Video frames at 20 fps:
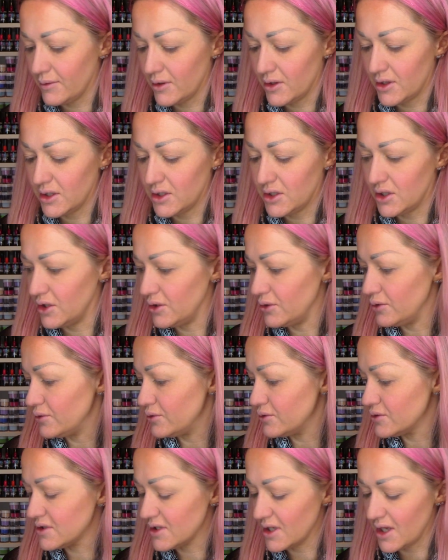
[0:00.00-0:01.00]
I'm going to
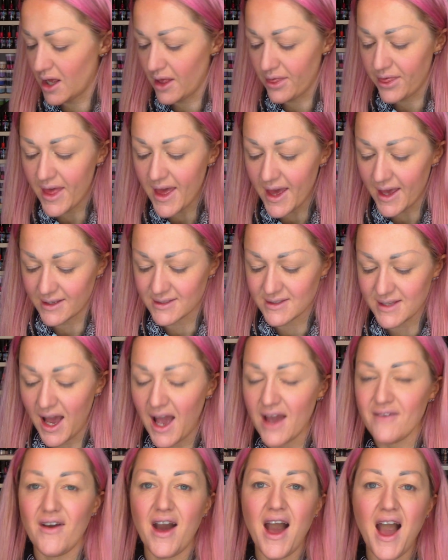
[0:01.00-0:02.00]
use this.
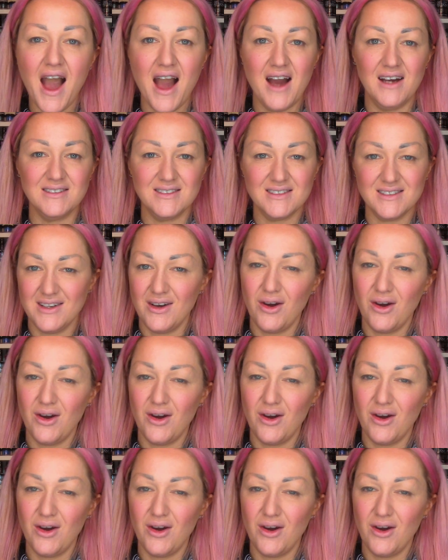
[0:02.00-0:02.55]
I've had